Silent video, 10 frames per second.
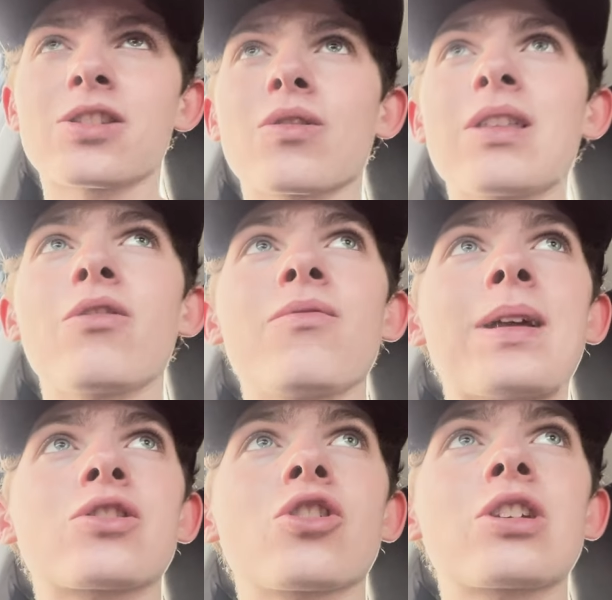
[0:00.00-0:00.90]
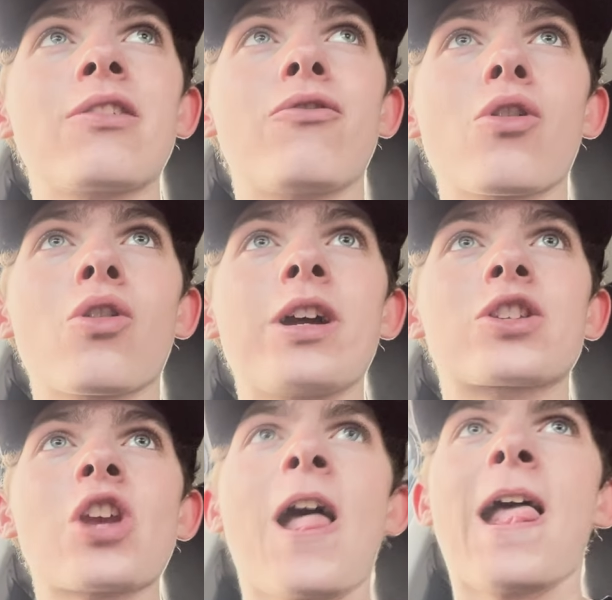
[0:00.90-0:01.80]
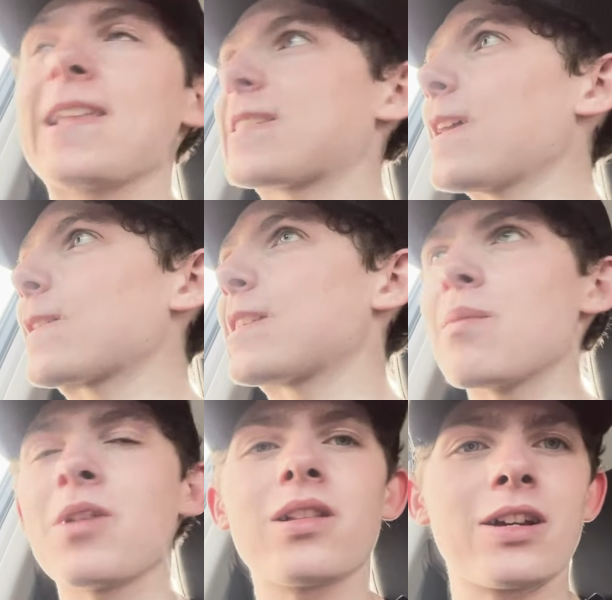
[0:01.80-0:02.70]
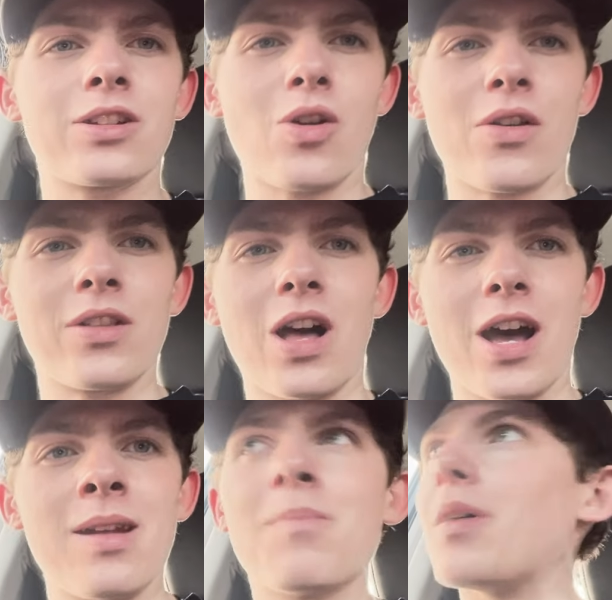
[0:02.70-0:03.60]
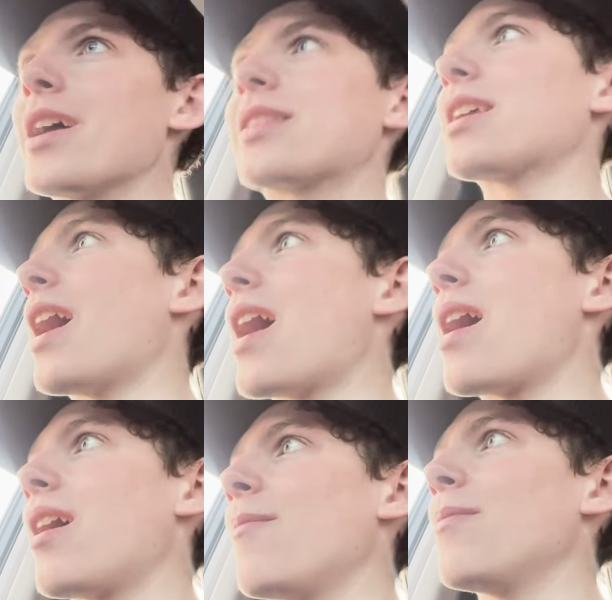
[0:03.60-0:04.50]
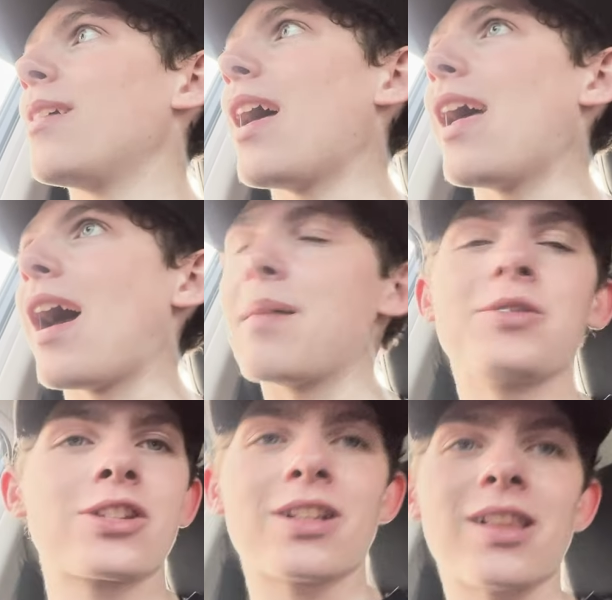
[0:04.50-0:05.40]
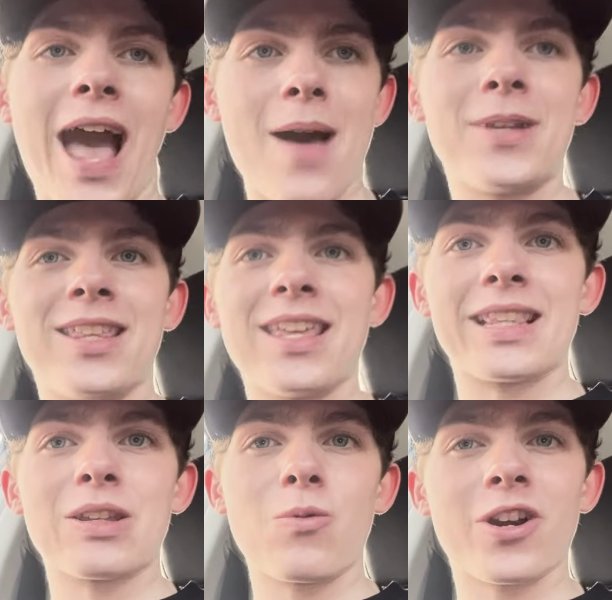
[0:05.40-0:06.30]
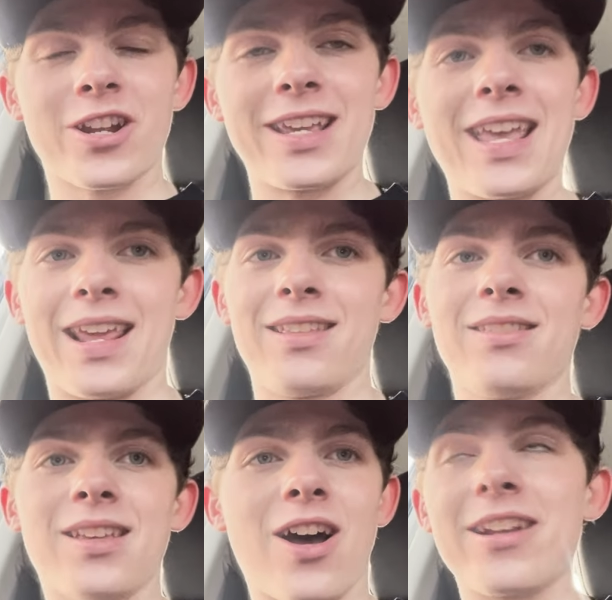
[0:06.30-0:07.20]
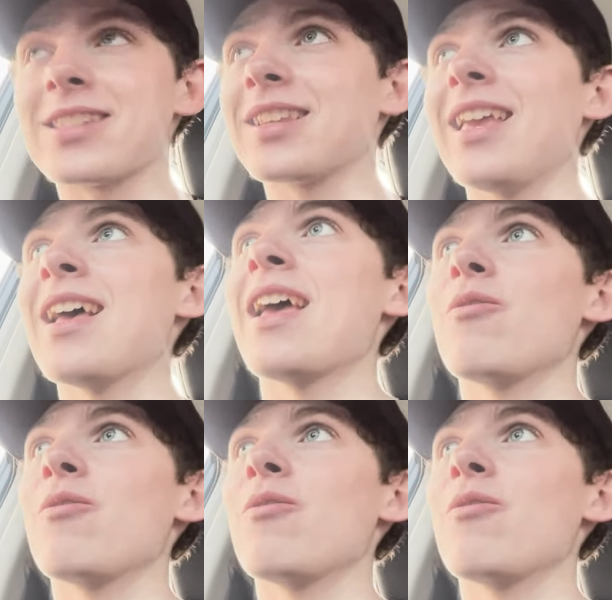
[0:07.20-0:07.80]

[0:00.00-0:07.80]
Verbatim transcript: three that we've been searching for, which it sucks that I'm not allowed to go on the line, but um, I'm just happy that we're going to get it, honestly.